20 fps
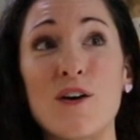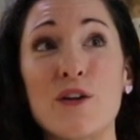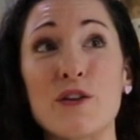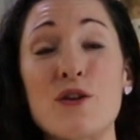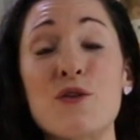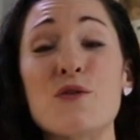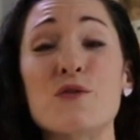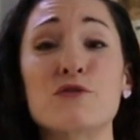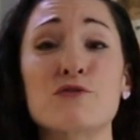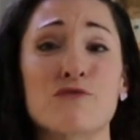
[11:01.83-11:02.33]

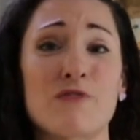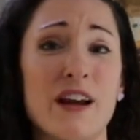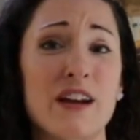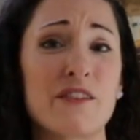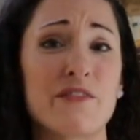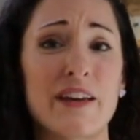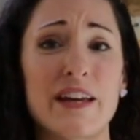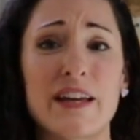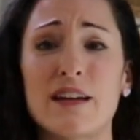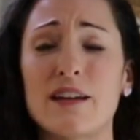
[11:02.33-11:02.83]
although it was
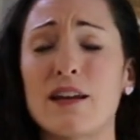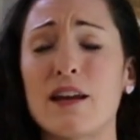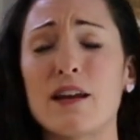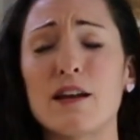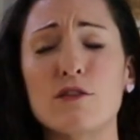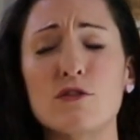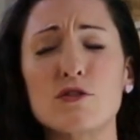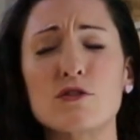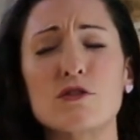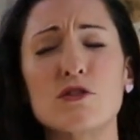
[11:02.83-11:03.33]
renovated and
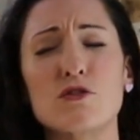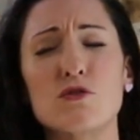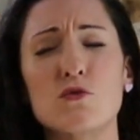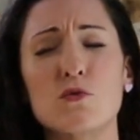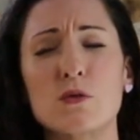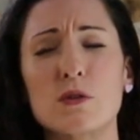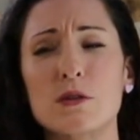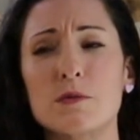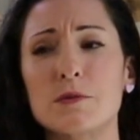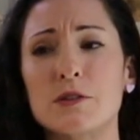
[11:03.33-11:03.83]
it looked
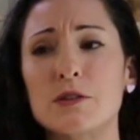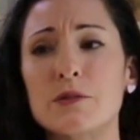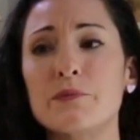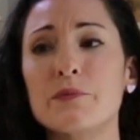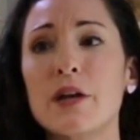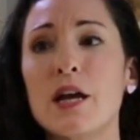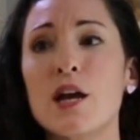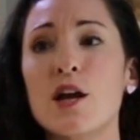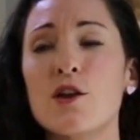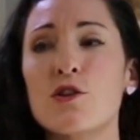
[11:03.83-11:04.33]
adorable,
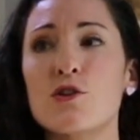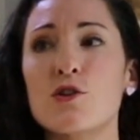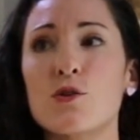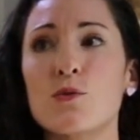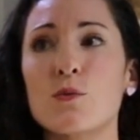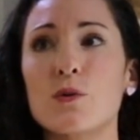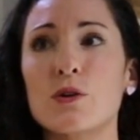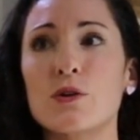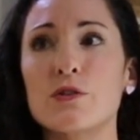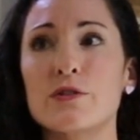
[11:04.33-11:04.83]
there
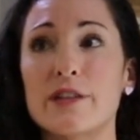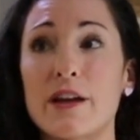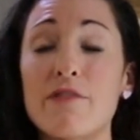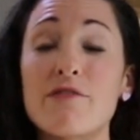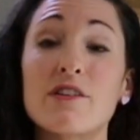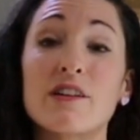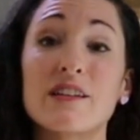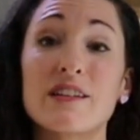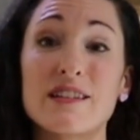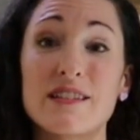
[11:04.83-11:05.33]
were
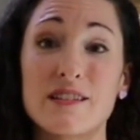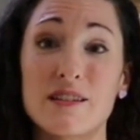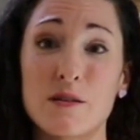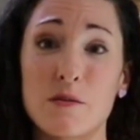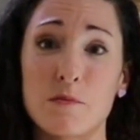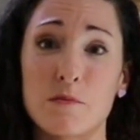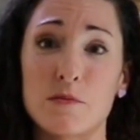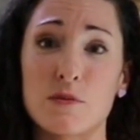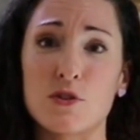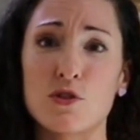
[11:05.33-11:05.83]
definitely
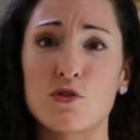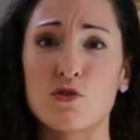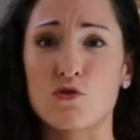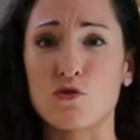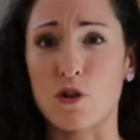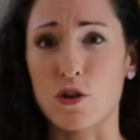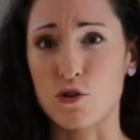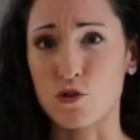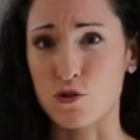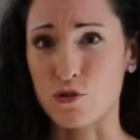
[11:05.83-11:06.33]
some
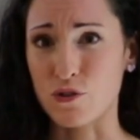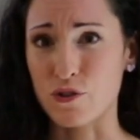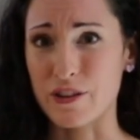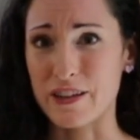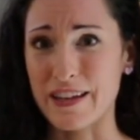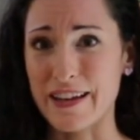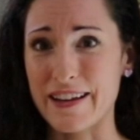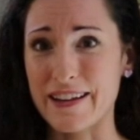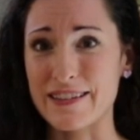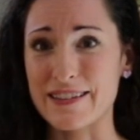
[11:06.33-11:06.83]
structural
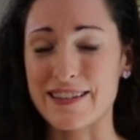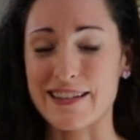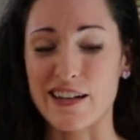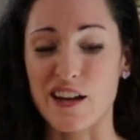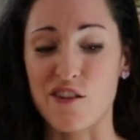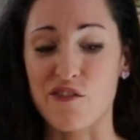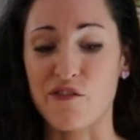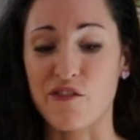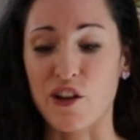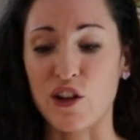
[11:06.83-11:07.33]
things that
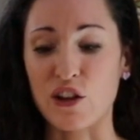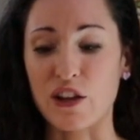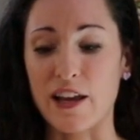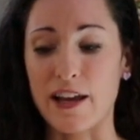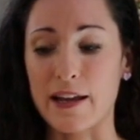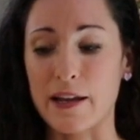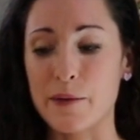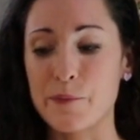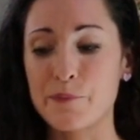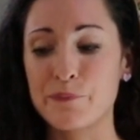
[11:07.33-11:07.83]
I felt
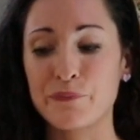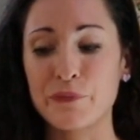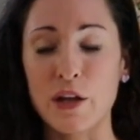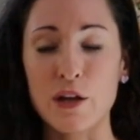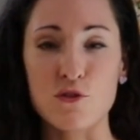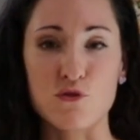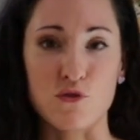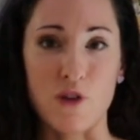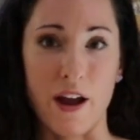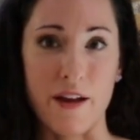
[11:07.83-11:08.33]
like
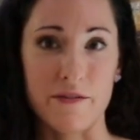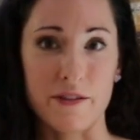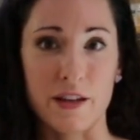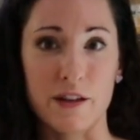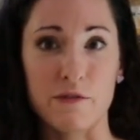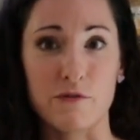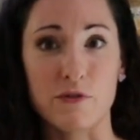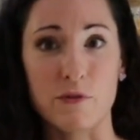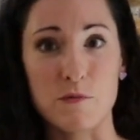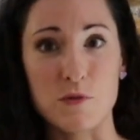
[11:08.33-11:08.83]
driving
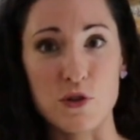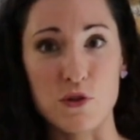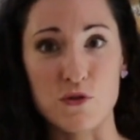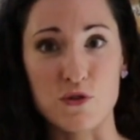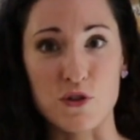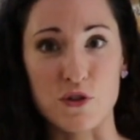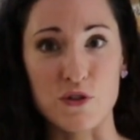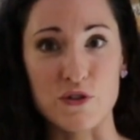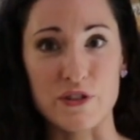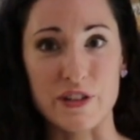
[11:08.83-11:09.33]
it from New
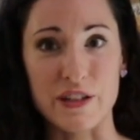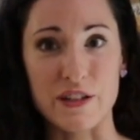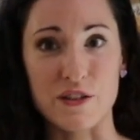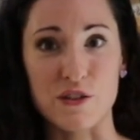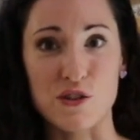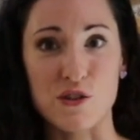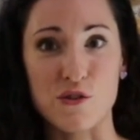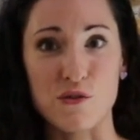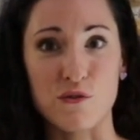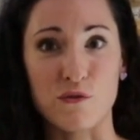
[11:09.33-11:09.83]
Jersey
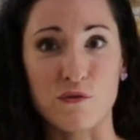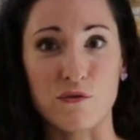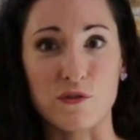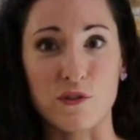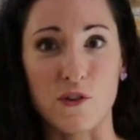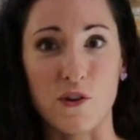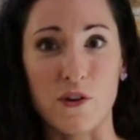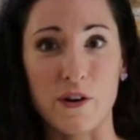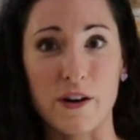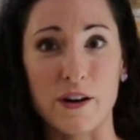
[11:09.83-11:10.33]
to
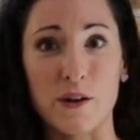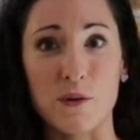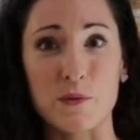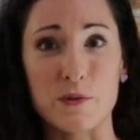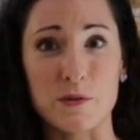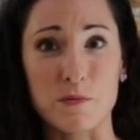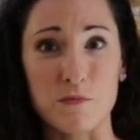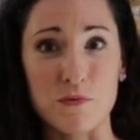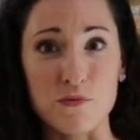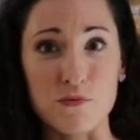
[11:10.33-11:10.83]
Florida
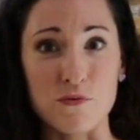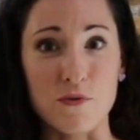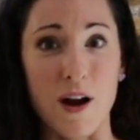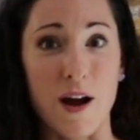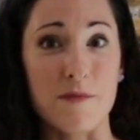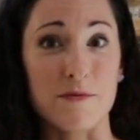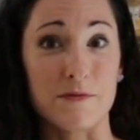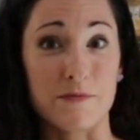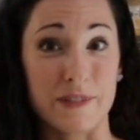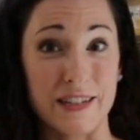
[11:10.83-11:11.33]
was
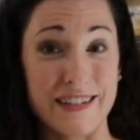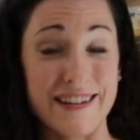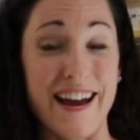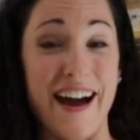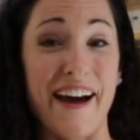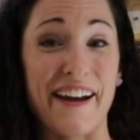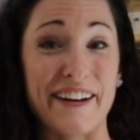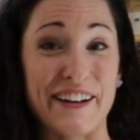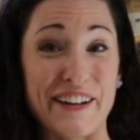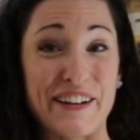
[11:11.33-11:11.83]
probably
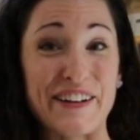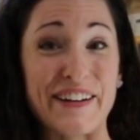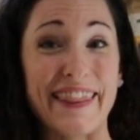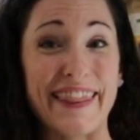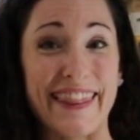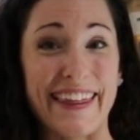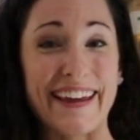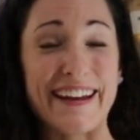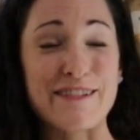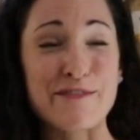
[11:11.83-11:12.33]
not a
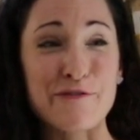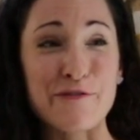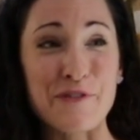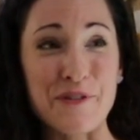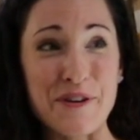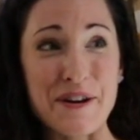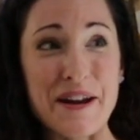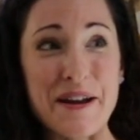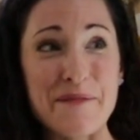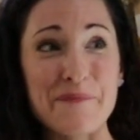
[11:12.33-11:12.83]
good thing
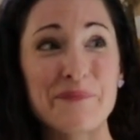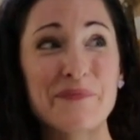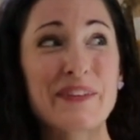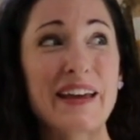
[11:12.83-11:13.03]
for it.